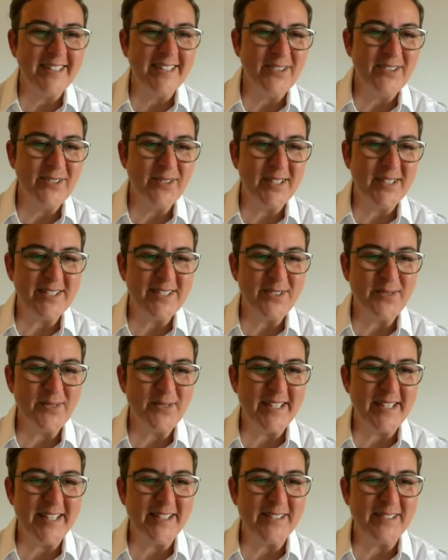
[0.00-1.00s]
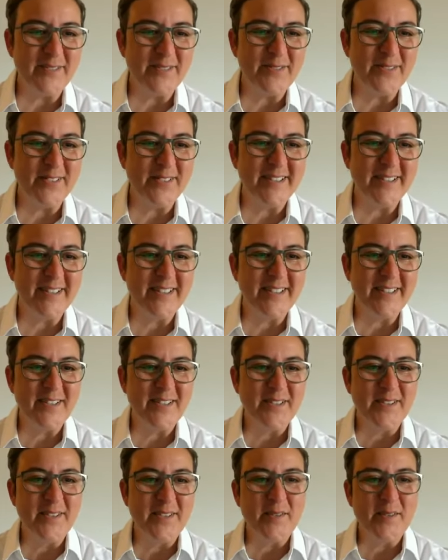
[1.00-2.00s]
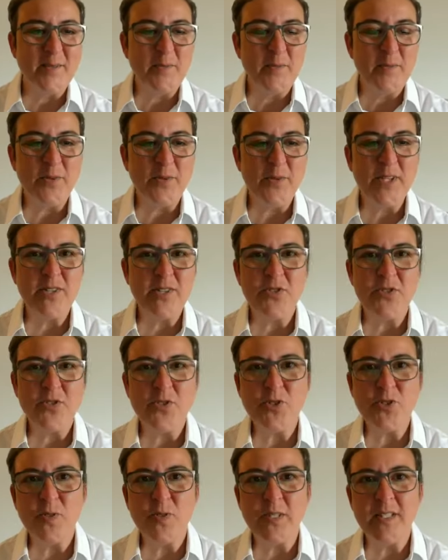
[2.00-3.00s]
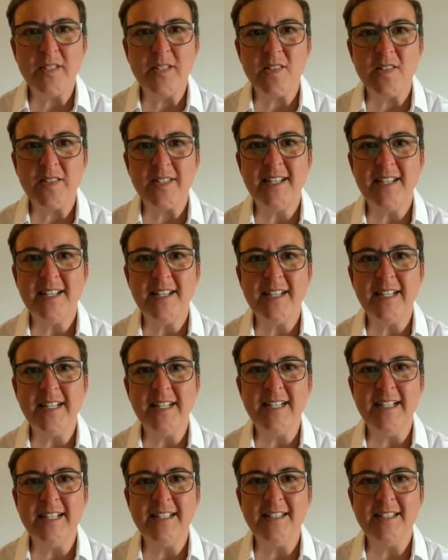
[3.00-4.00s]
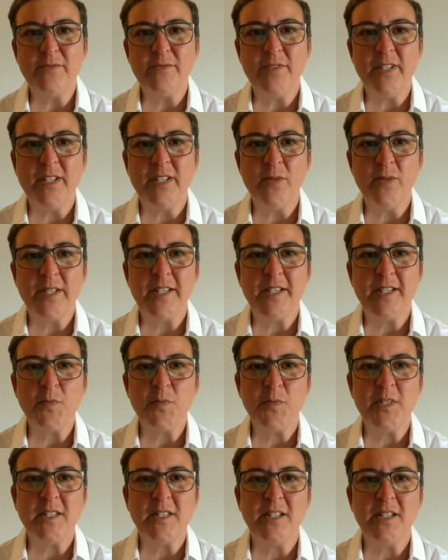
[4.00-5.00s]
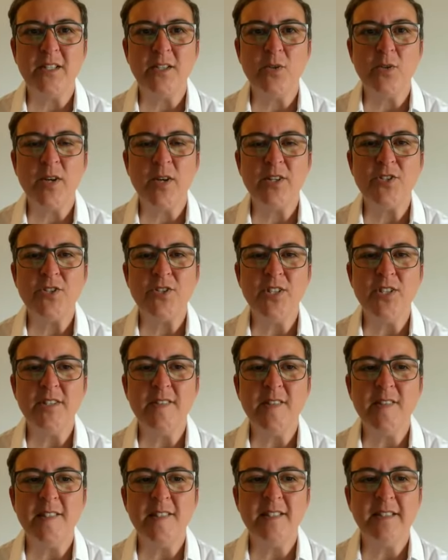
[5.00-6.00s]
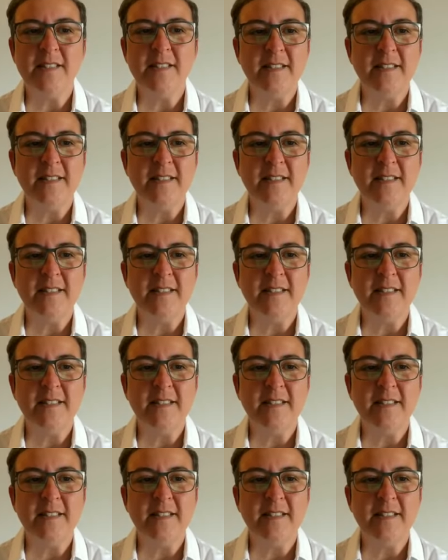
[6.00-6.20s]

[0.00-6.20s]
Who else do we have? Marie, as usual, is on the sidelines if anyone has particular questions